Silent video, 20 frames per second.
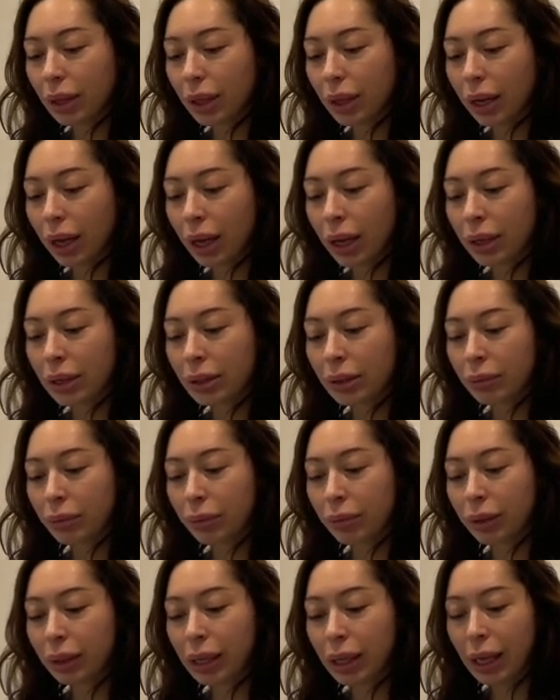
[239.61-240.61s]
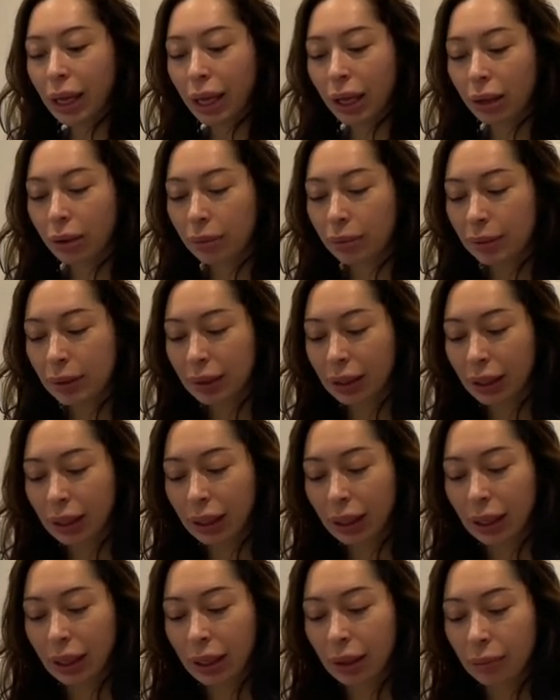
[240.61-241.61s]
has really helped
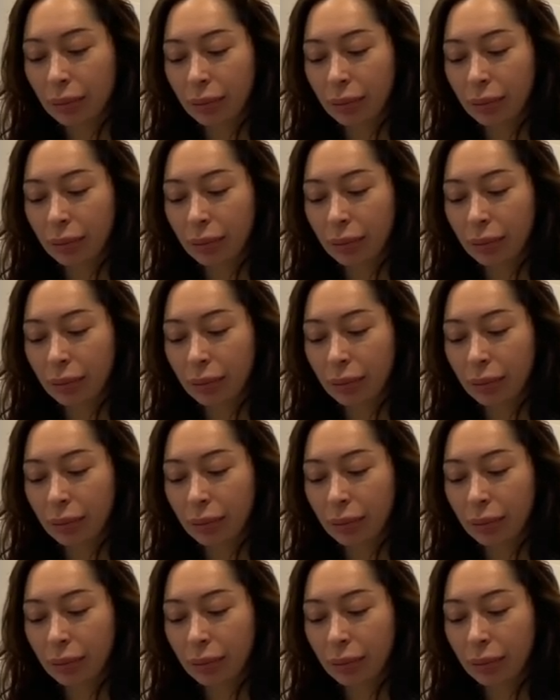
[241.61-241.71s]
keep